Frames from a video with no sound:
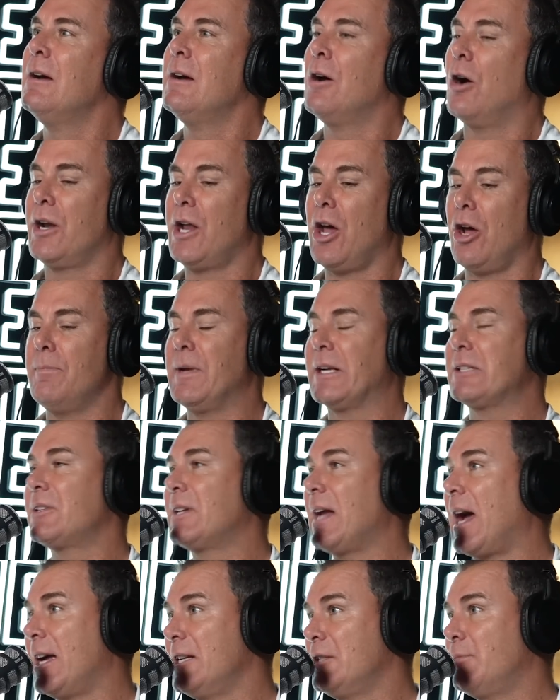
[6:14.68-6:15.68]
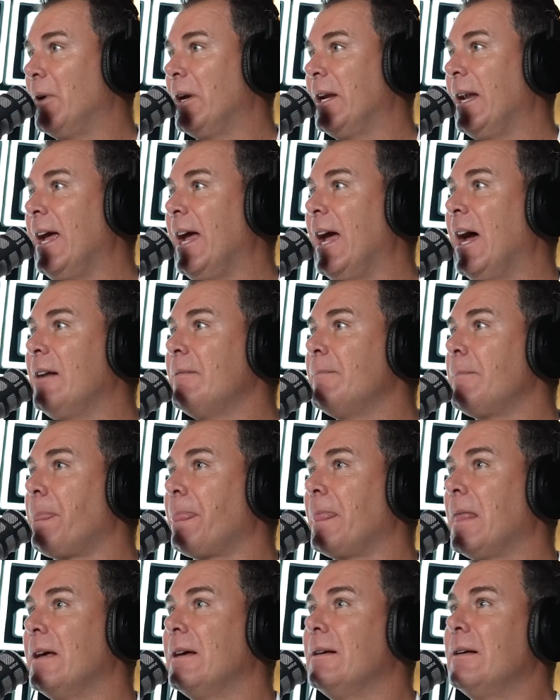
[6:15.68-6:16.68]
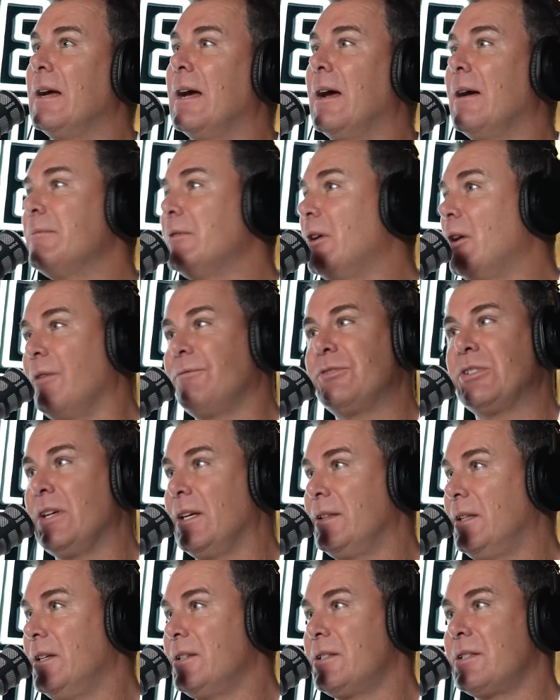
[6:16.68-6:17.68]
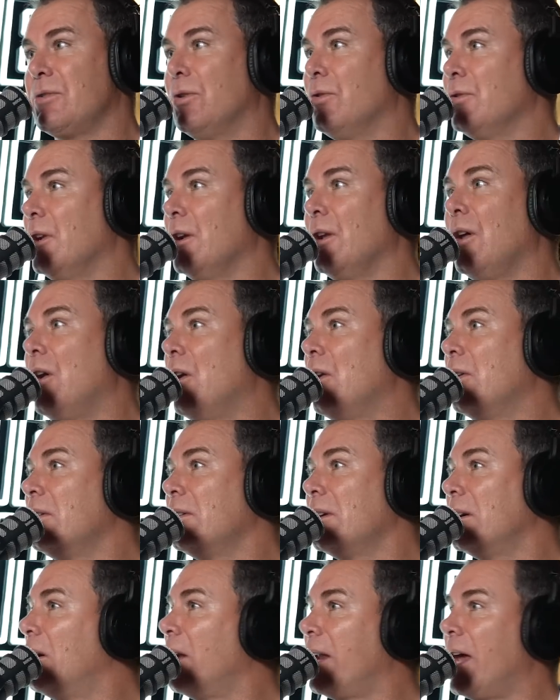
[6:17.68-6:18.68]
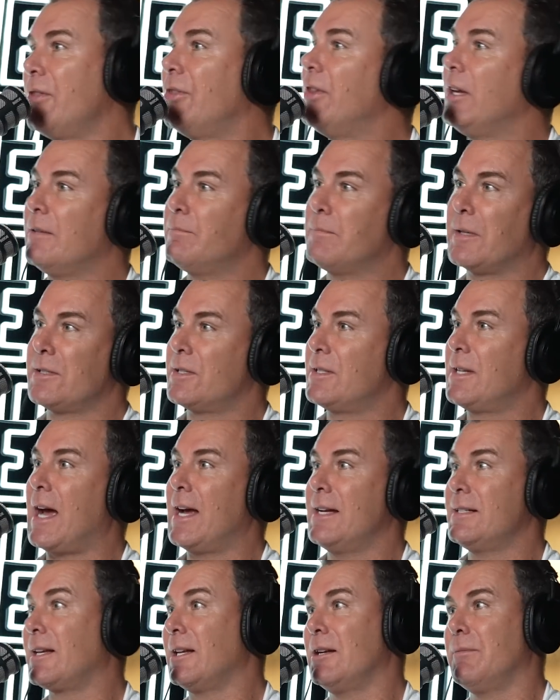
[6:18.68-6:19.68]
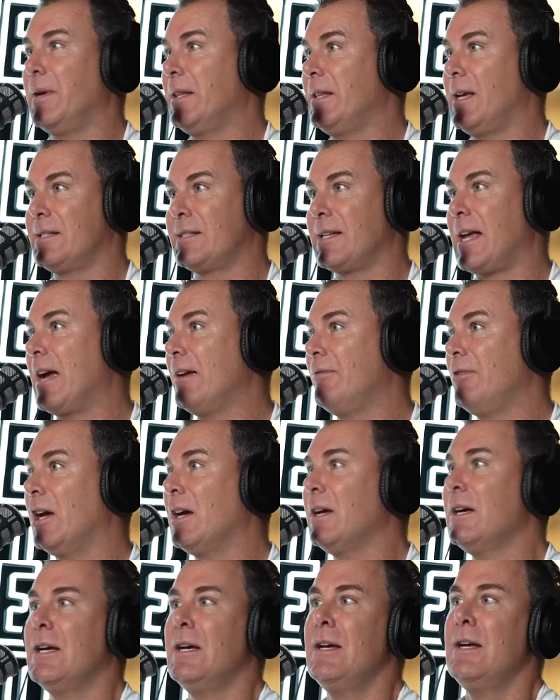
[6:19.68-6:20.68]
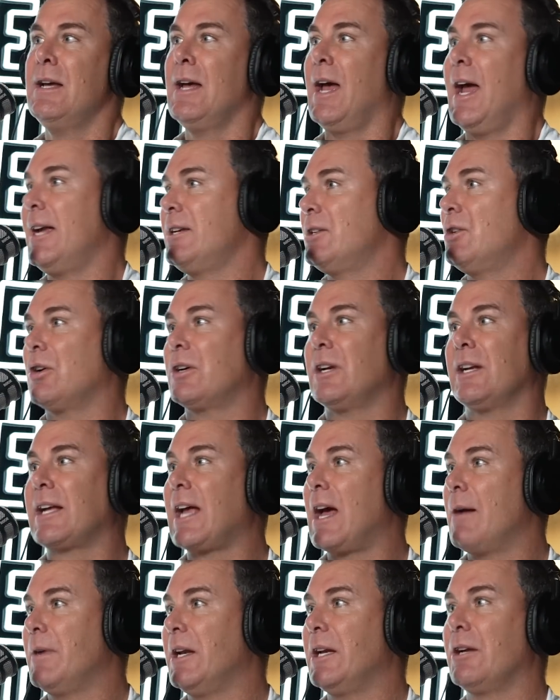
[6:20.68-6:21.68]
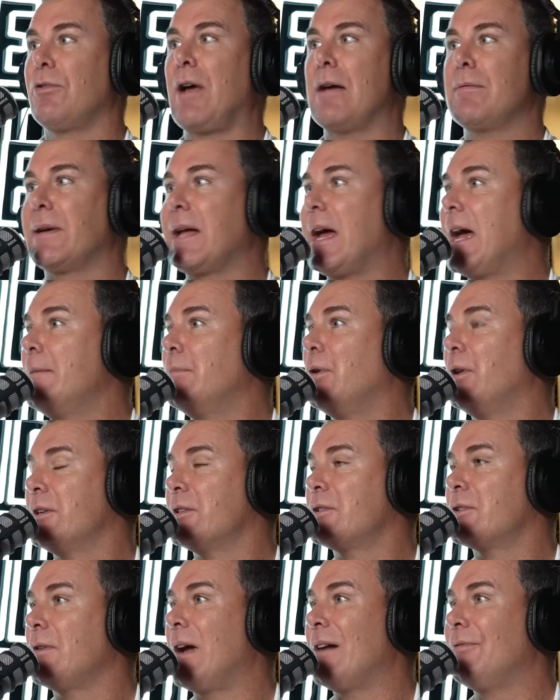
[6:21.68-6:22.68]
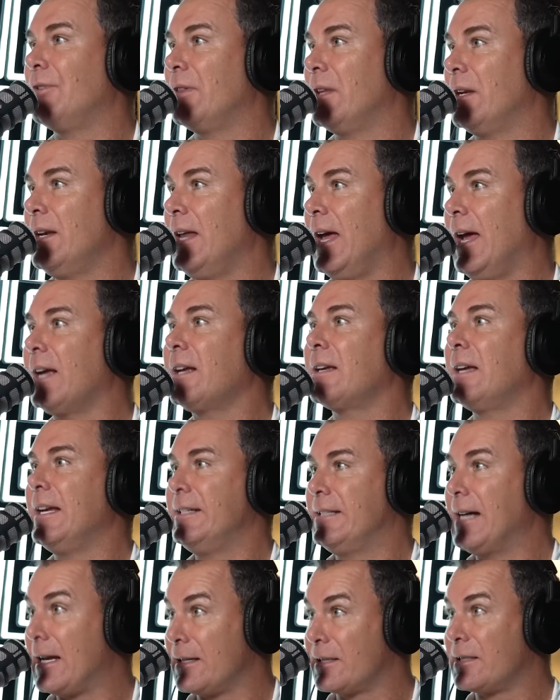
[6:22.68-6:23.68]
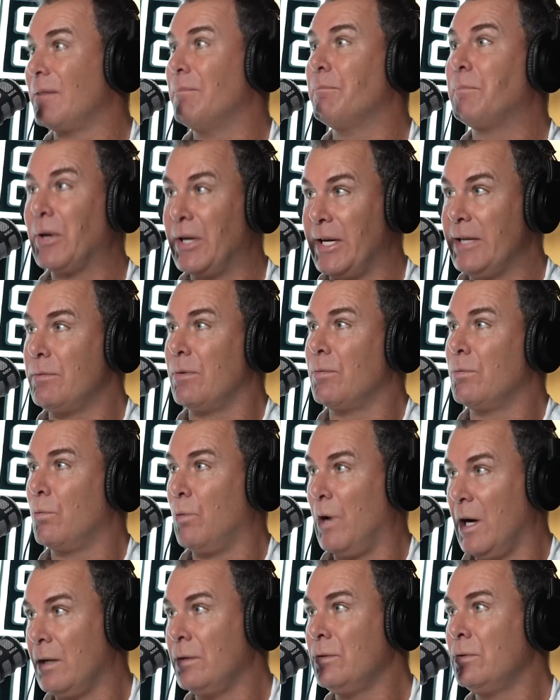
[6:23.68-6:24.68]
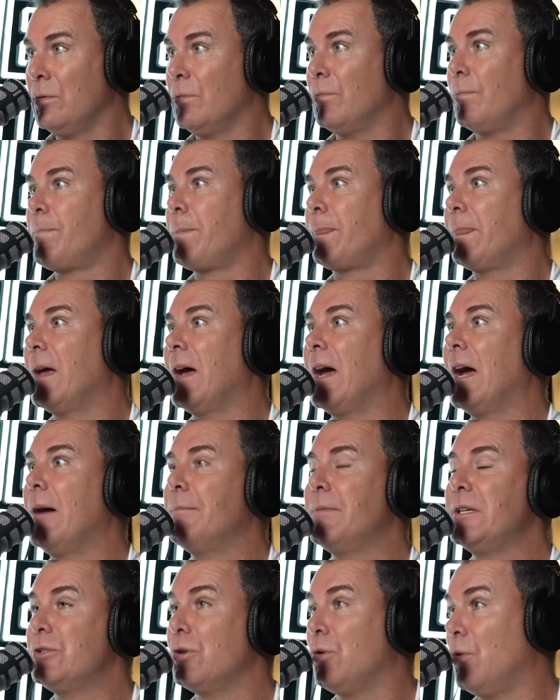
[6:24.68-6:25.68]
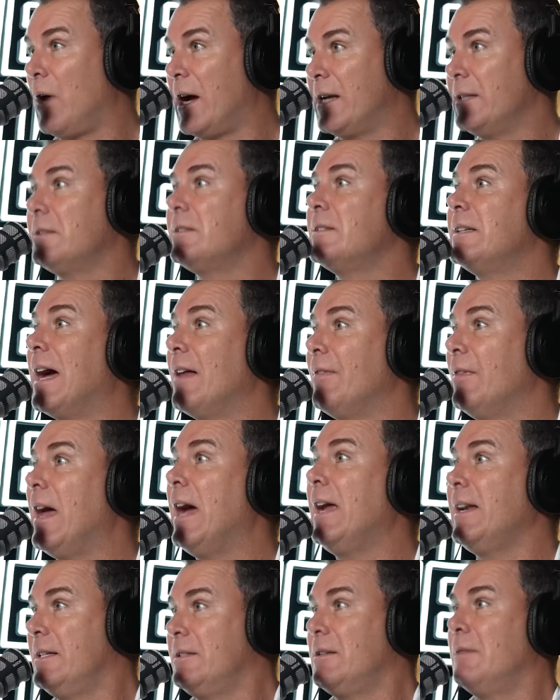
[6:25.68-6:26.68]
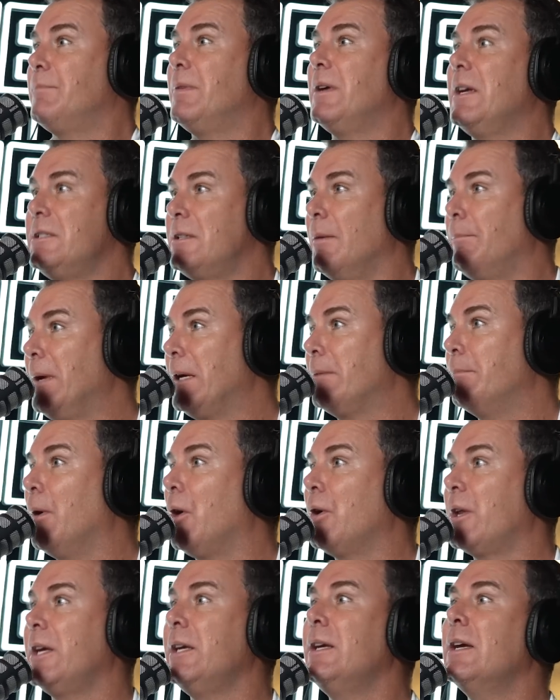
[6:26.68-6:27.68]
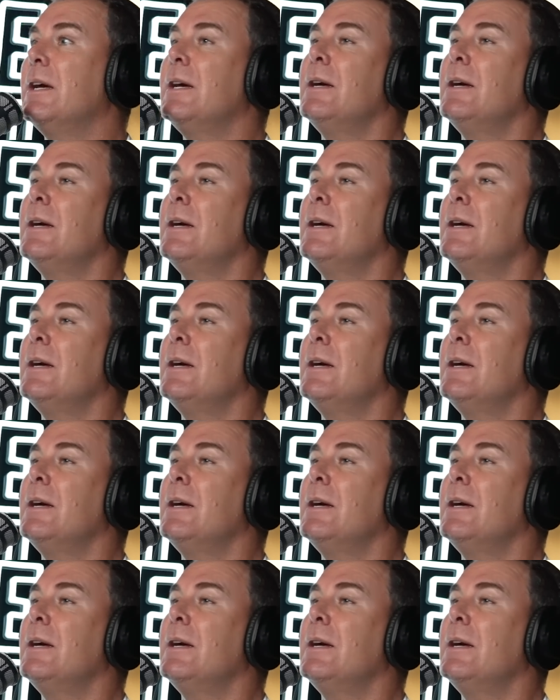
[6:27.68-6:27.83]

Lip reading: I know McStay's been out. I've said this all along. I don't think McStay's going to be their saviour. He's not going to come in and grab a game by the scruff of the neck. He does compete well. He's always done that. He's a big body.